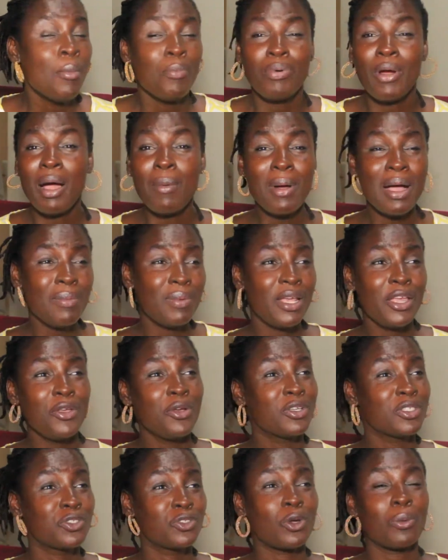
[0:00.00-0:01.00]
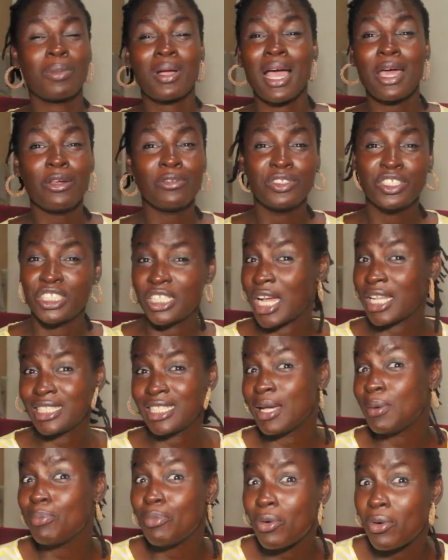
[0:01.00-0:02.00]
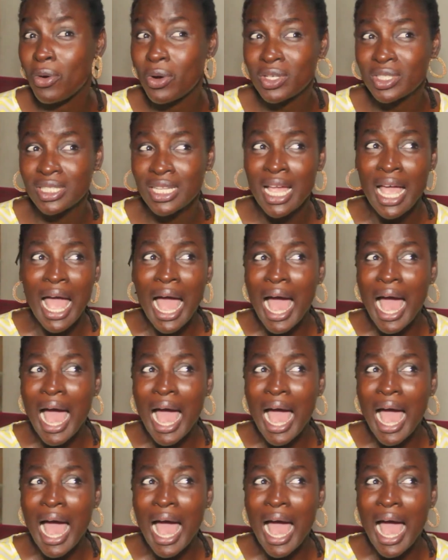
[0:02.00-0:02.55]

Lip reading: Probably you're some kind of chatterbox,